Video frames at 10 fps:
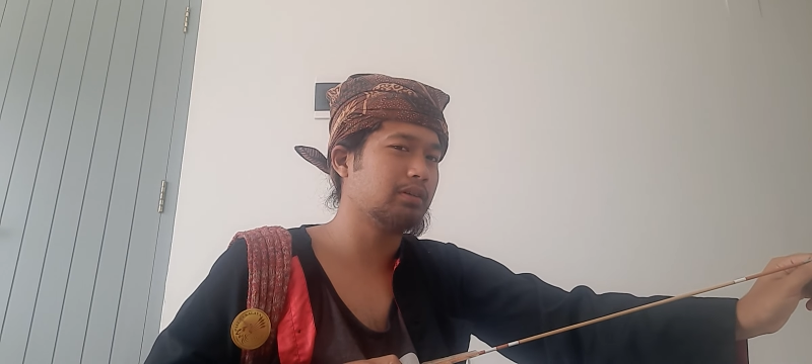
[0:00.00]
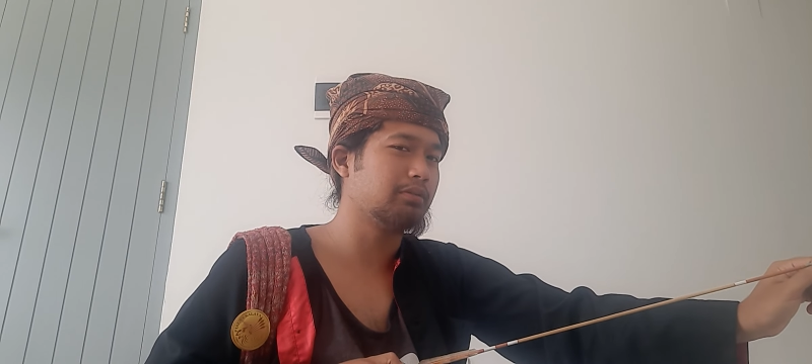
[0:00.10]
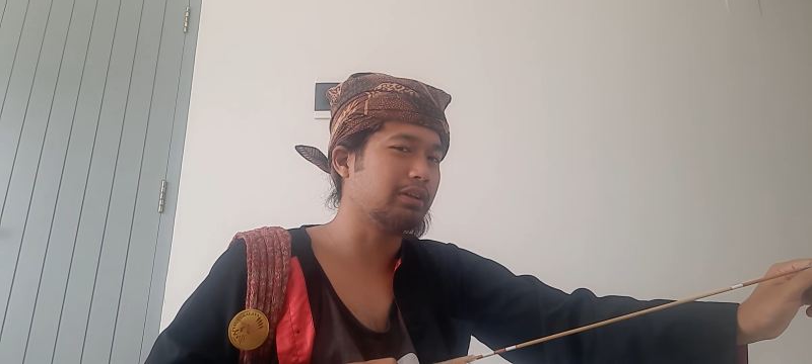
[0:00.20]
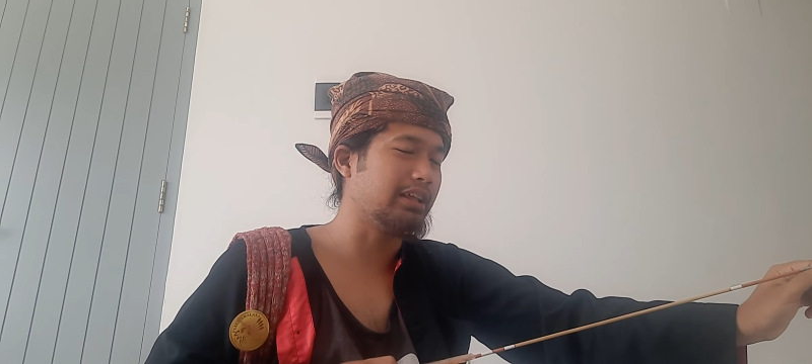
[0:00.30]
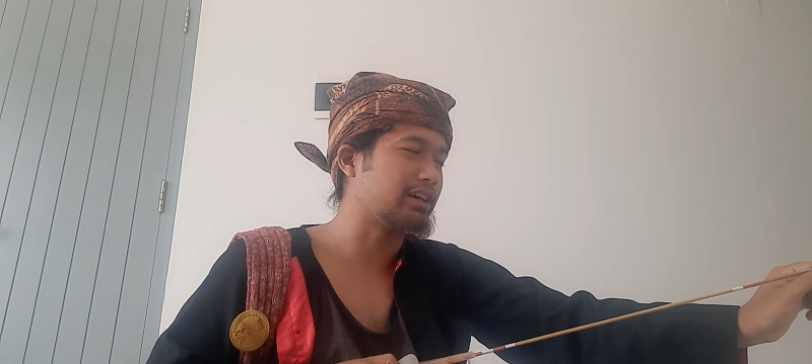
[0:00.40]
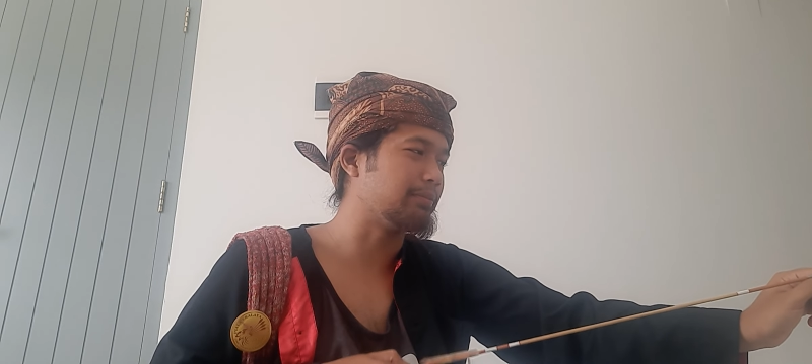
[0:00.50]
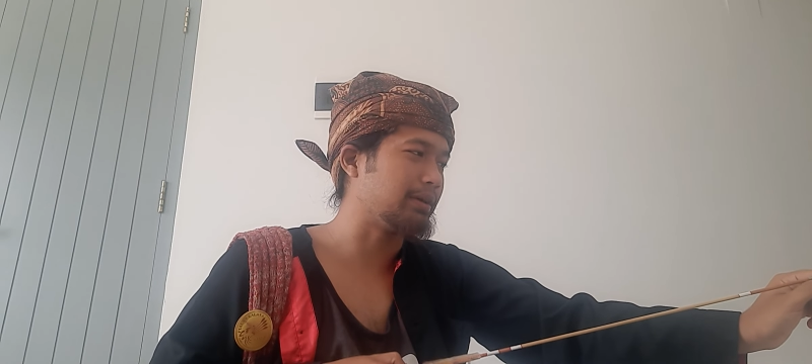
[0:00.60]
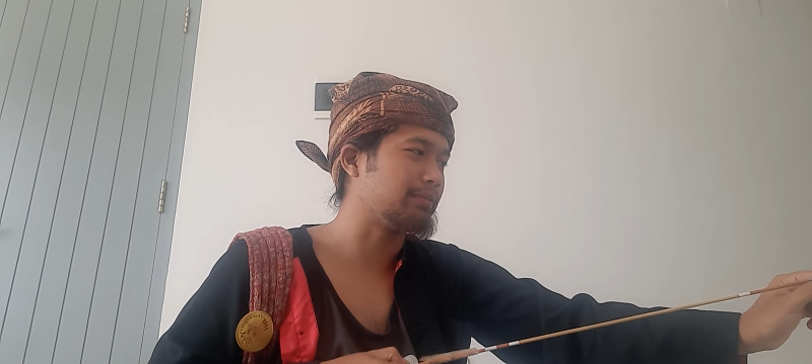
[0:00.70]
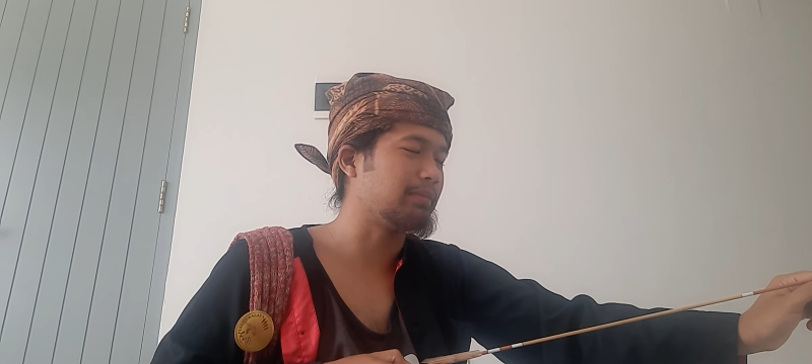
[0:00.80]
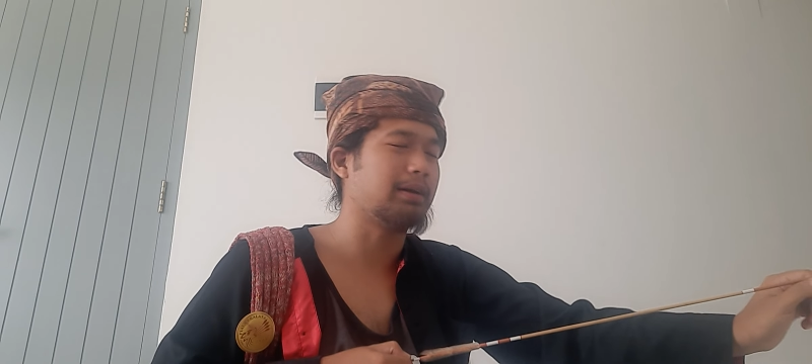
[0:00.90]
really
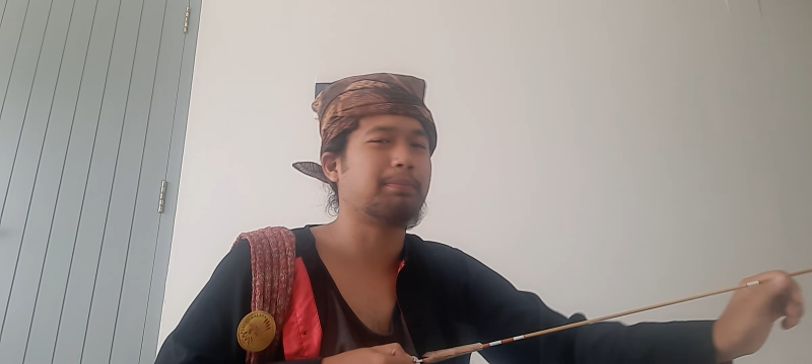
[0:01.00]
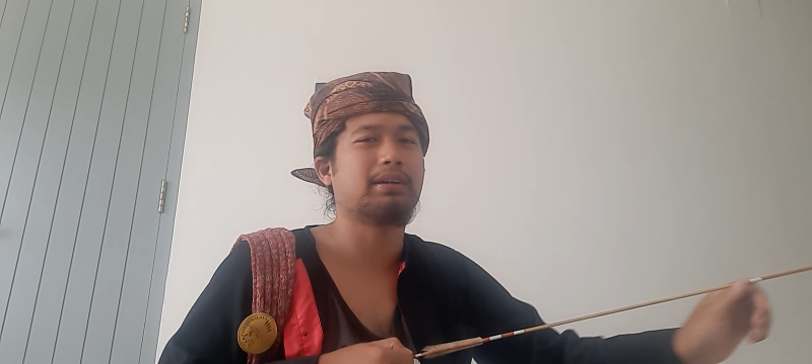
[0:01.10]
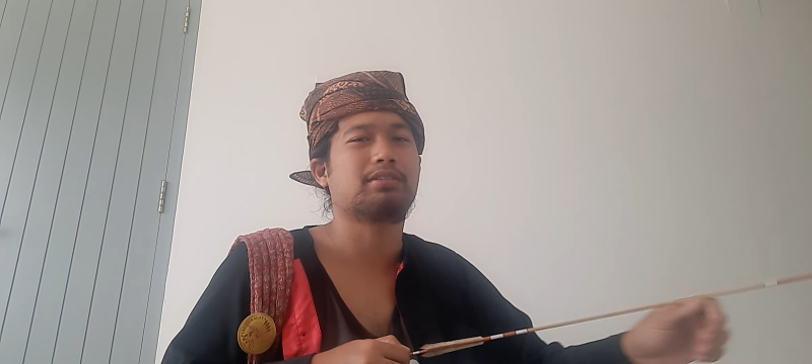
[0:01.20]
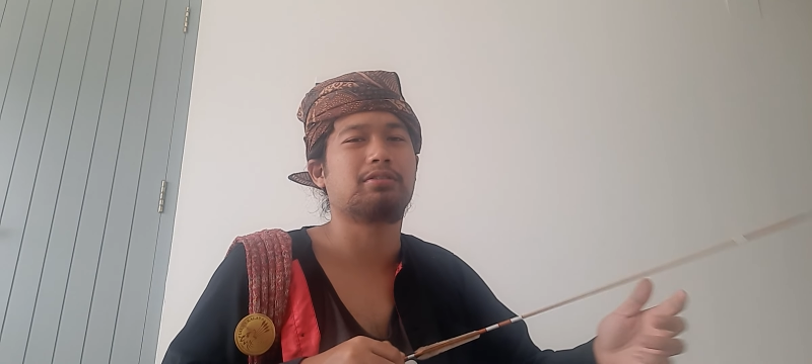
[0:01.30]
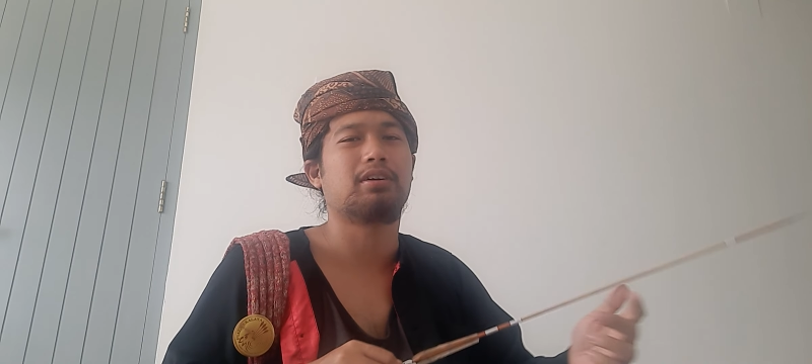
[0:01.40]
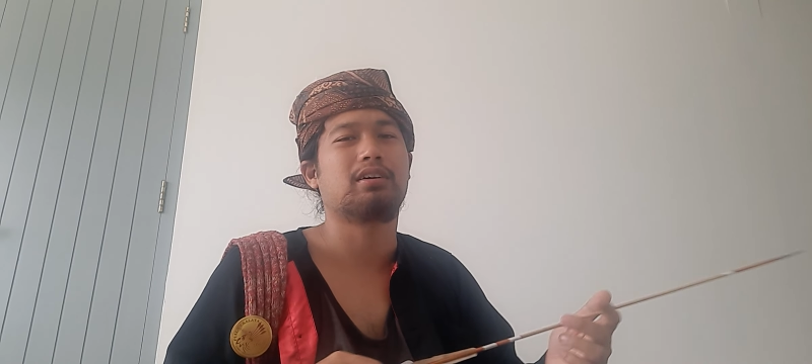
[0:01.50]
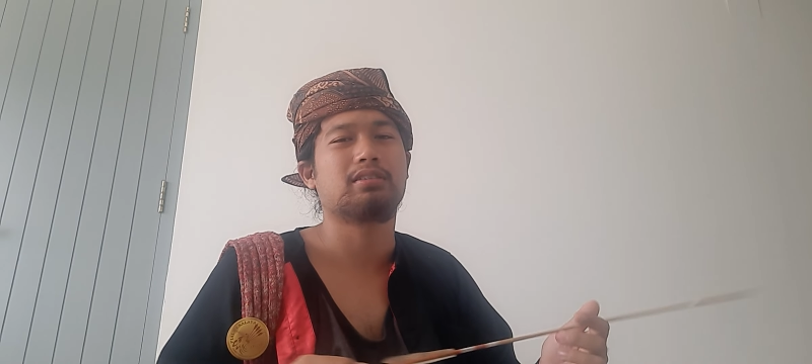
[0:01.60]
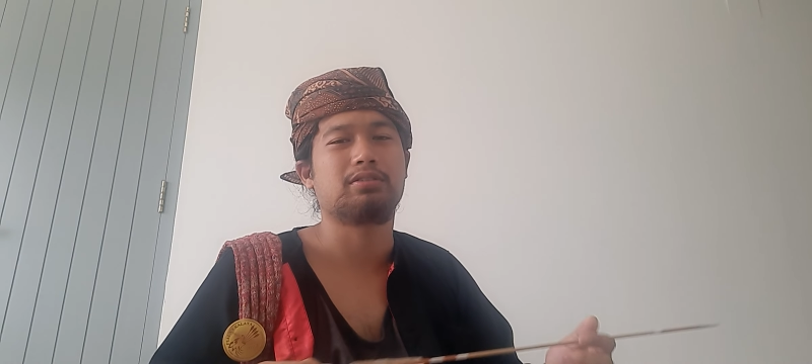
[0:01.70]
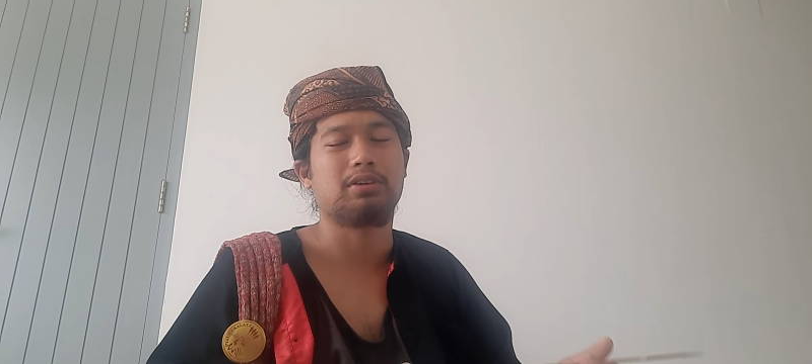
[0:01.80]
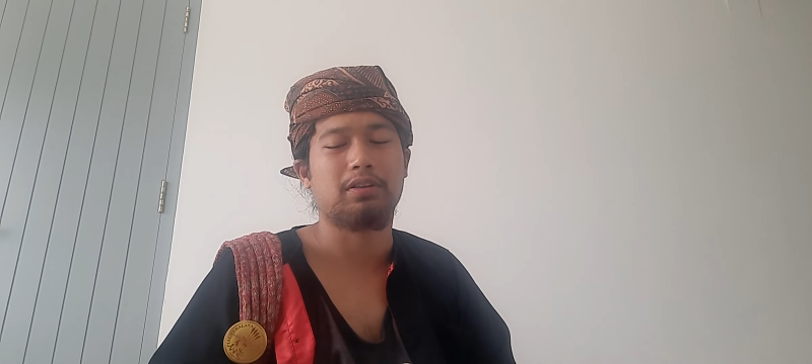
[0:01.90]
commit my pinch draw
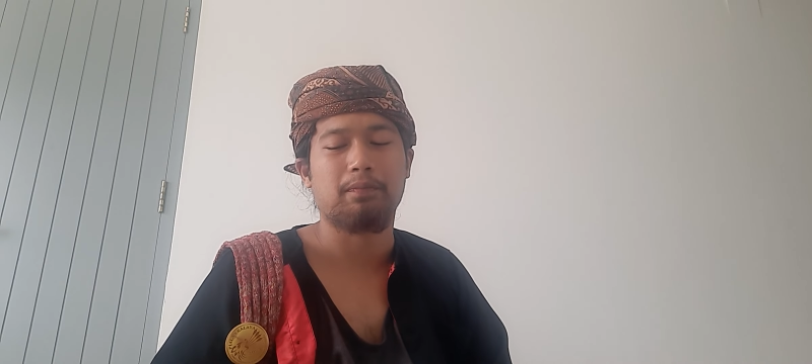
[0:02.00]
to it.